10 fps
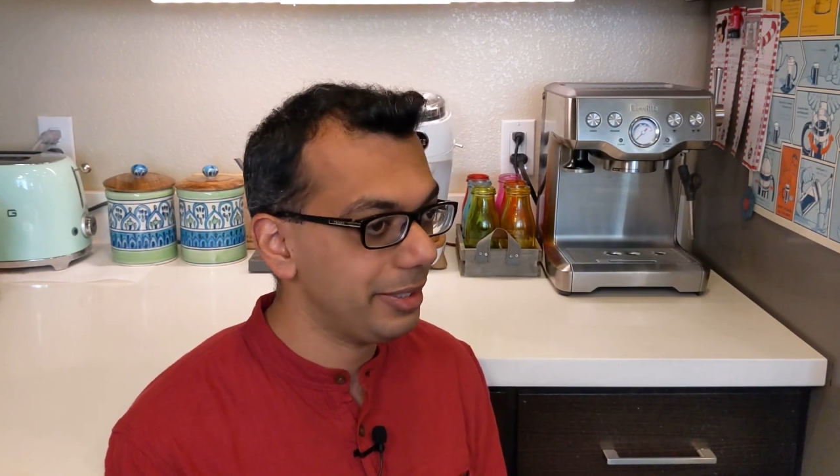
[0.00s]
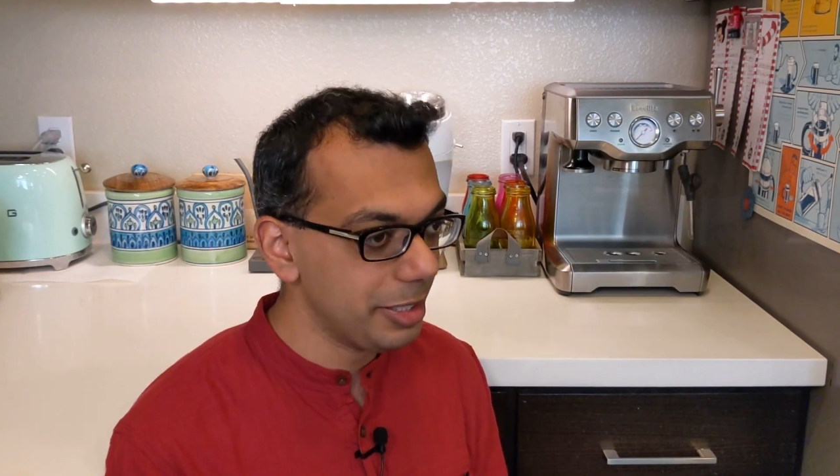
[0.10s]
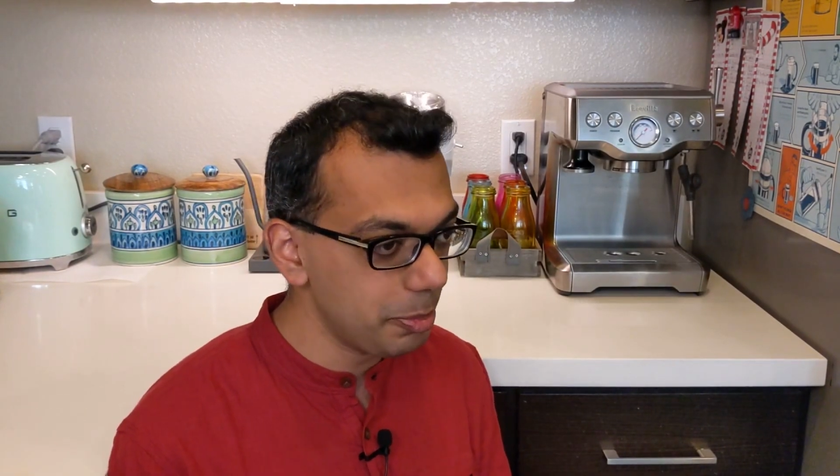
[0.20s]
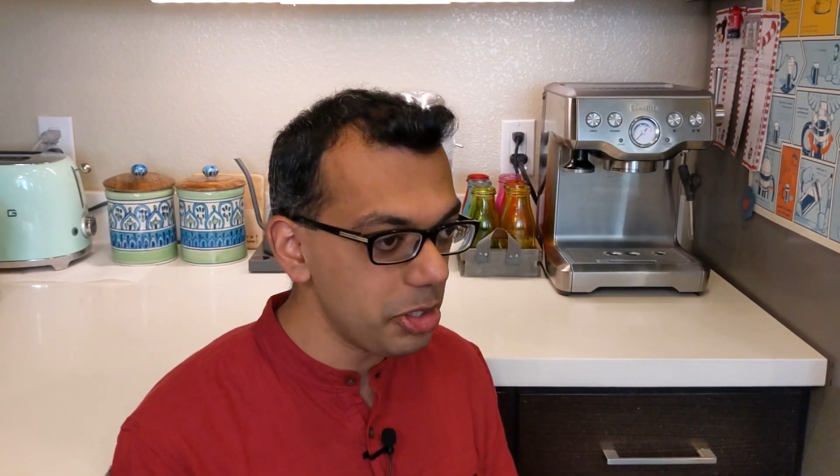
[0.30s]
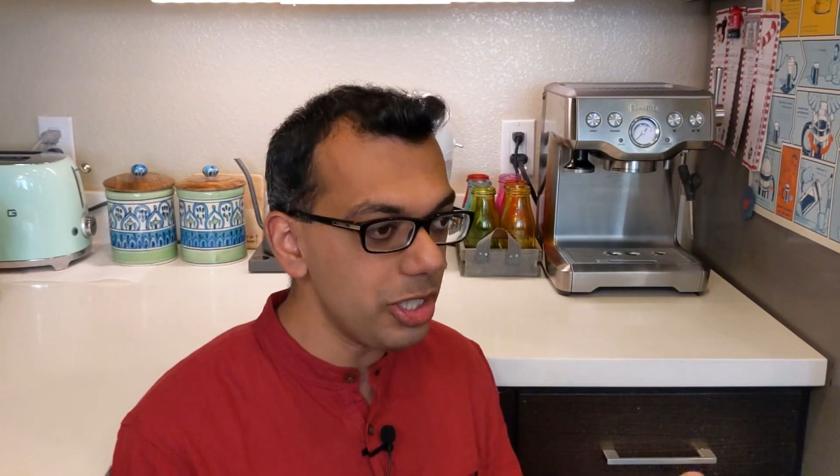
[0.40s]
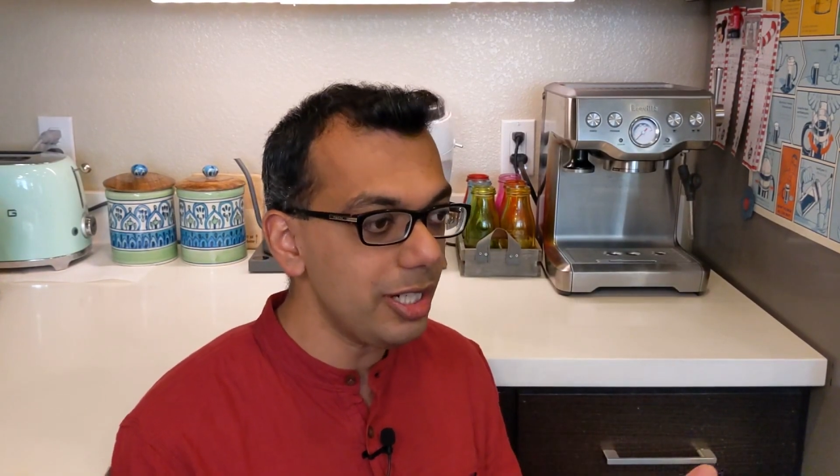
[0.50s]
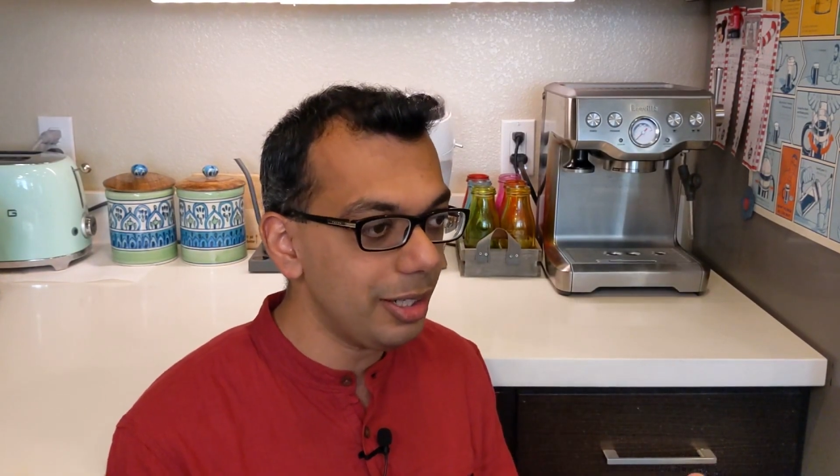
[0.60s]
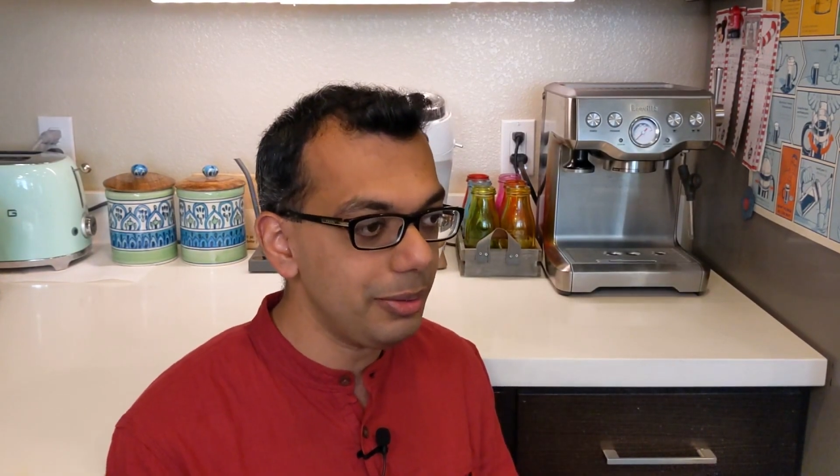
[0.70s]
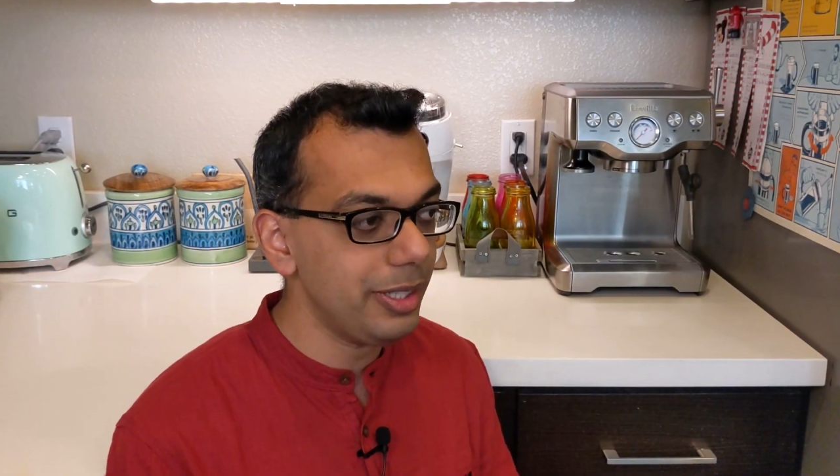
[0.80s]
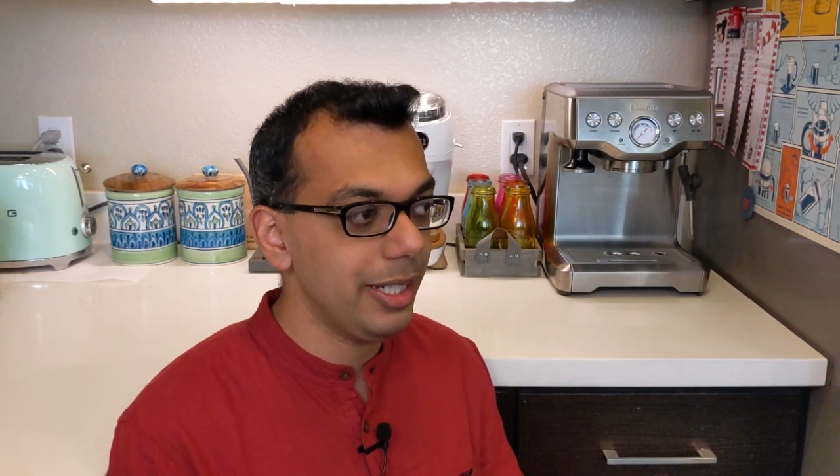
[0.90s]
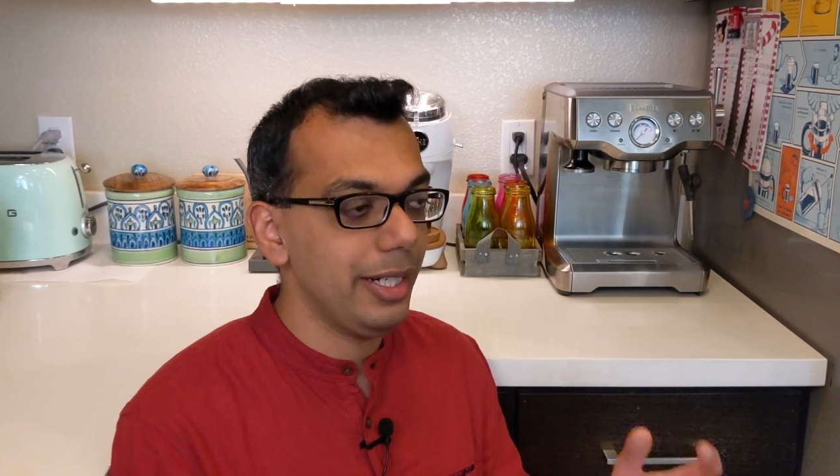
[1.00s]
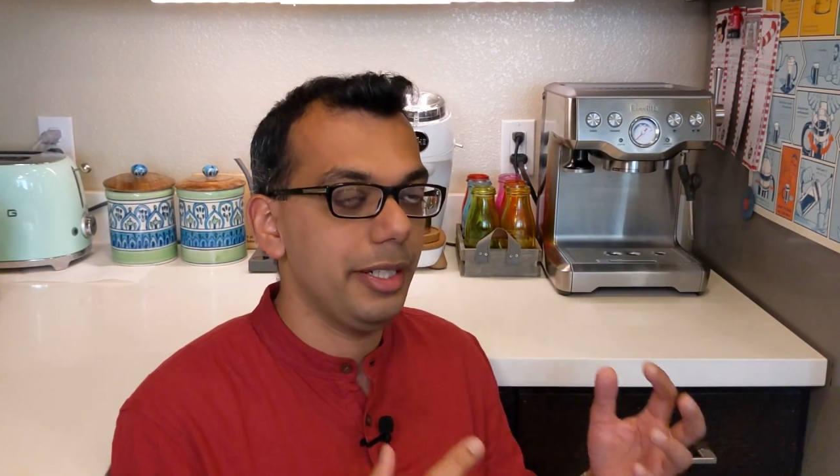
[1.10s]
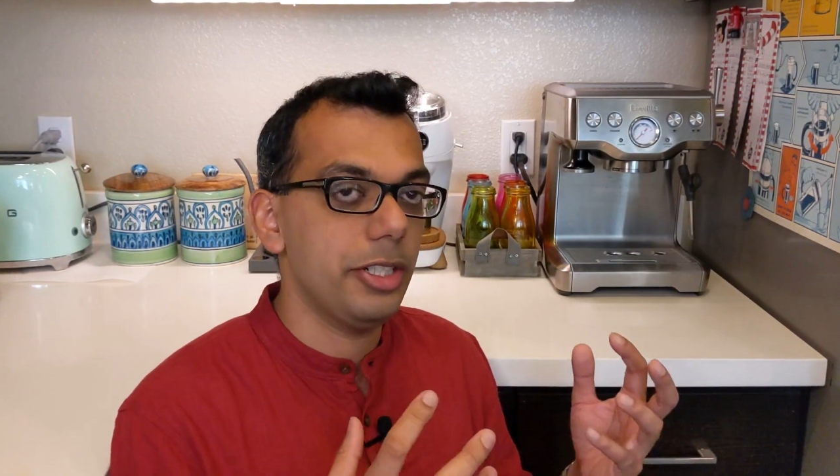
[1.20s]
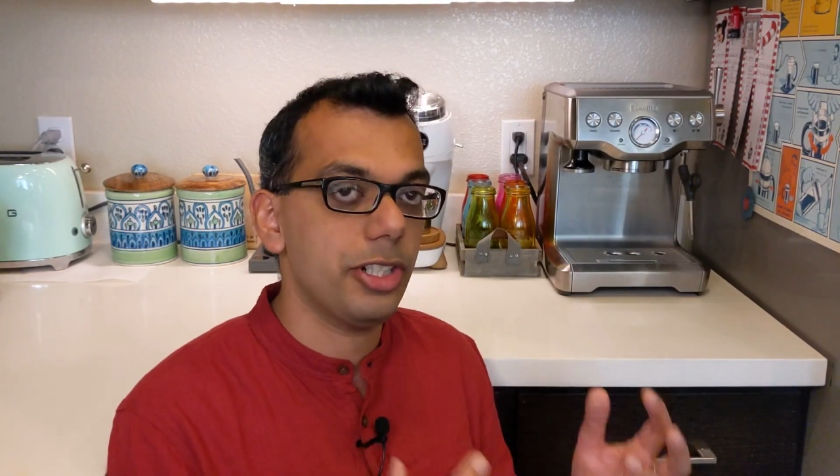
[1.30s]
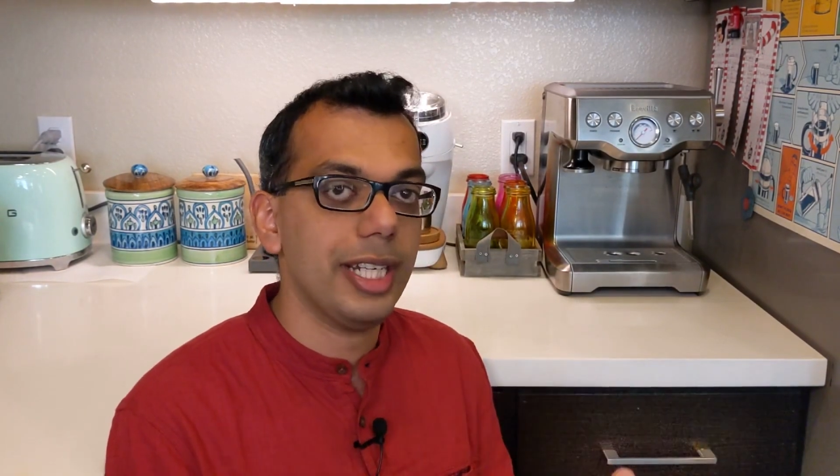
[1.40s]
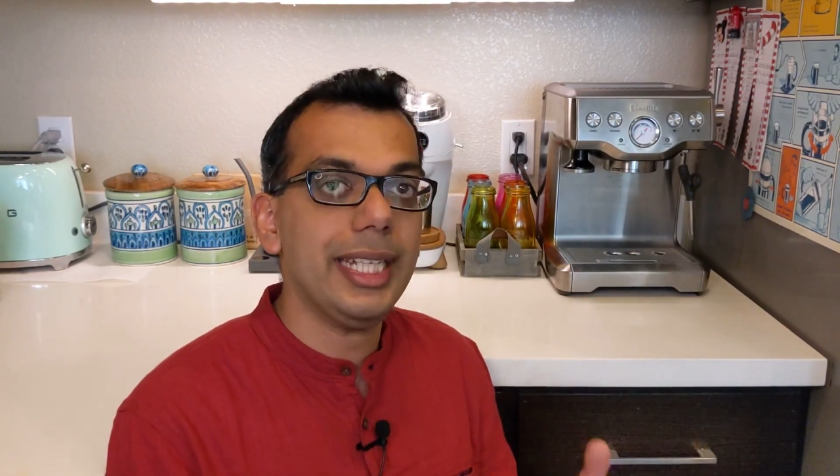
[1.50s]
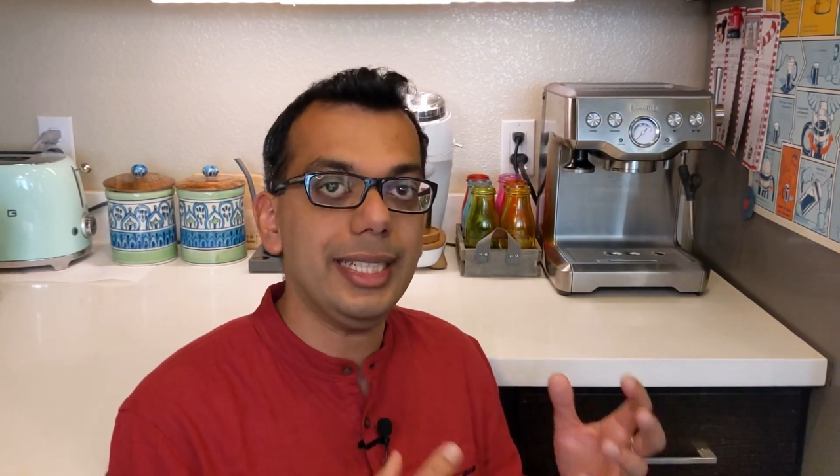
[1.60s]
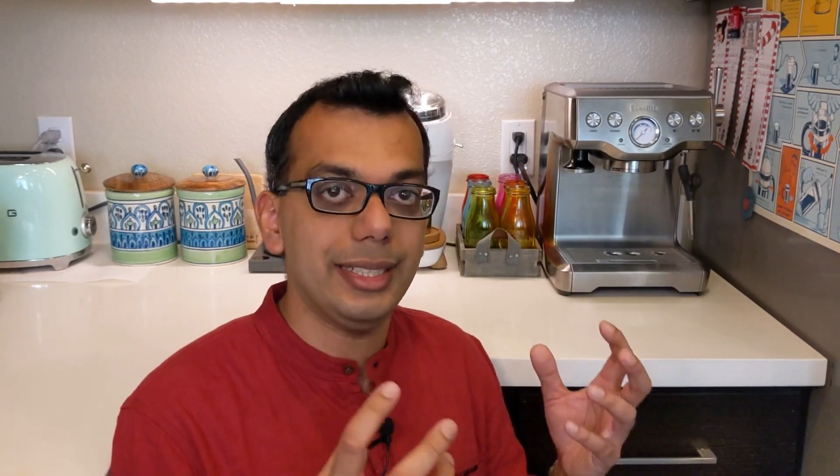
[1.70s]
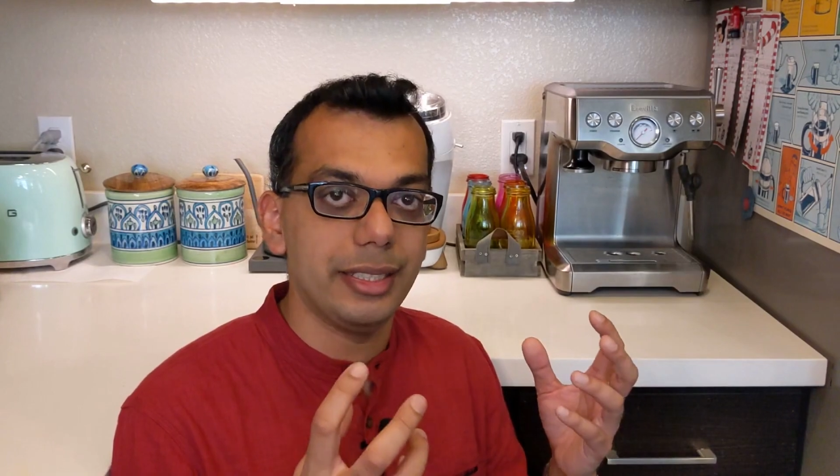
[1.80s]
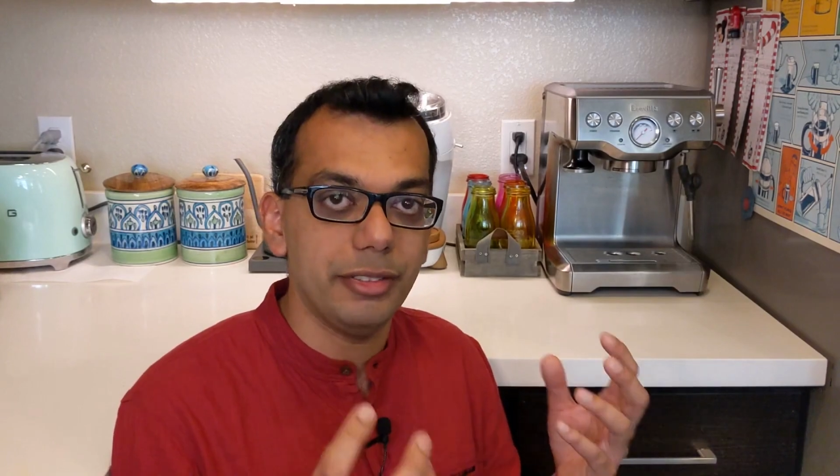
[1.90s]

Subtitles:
especially around trying